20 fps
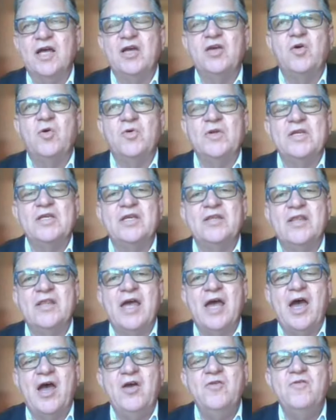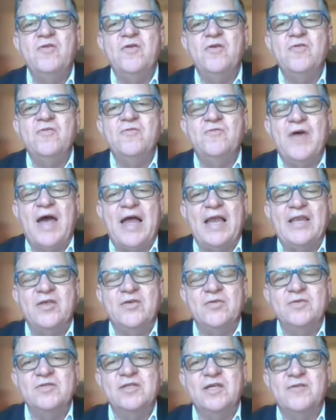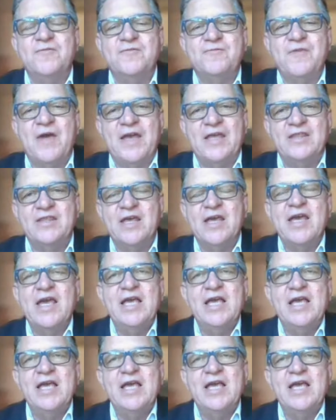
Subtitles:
according to their own values and faith,